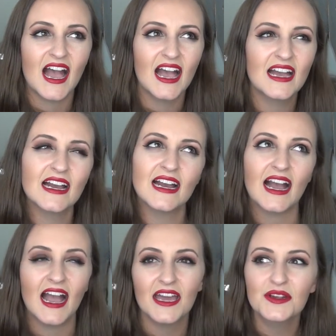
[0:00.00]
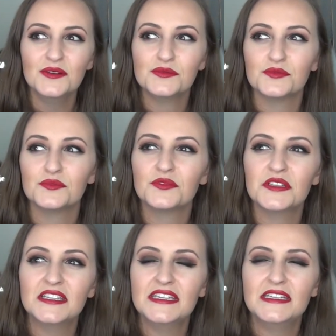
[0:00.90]
I don't
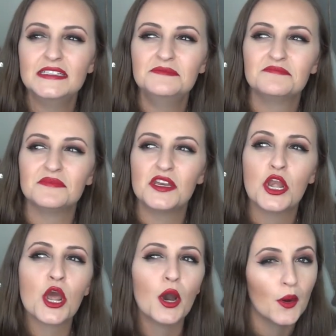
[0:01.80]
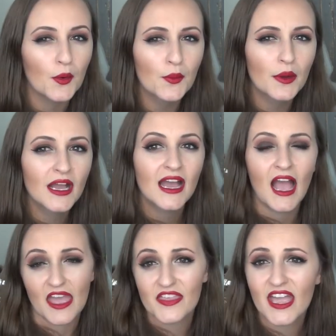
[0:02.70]
really know.
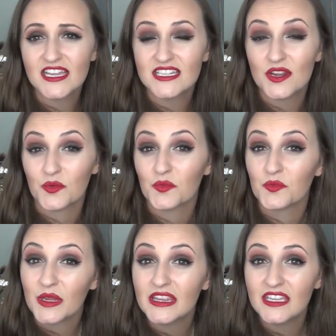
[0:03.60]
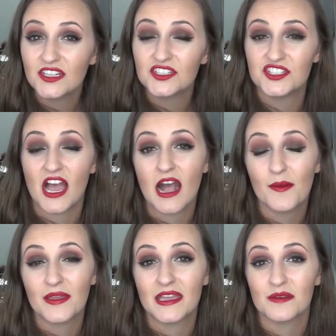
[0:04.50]
I think I did a really good
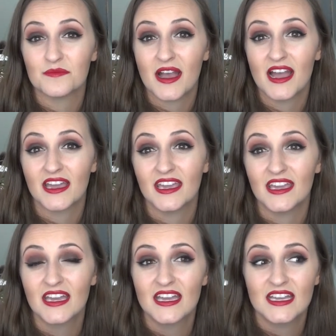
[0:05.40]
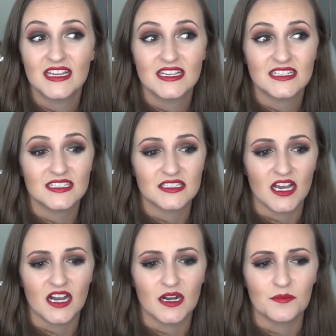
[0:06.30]
job in my
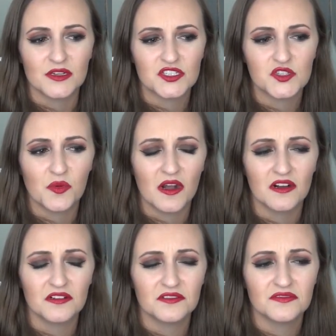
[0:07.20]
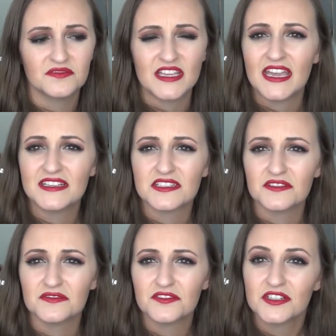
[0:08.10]
um, twelve Days
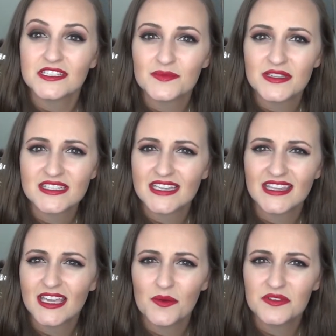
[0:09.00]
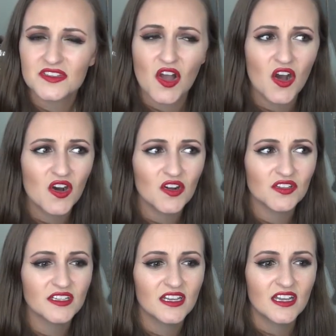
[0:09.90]
of Christmas, I think it was
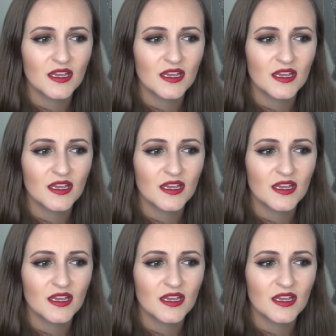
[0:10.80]
called,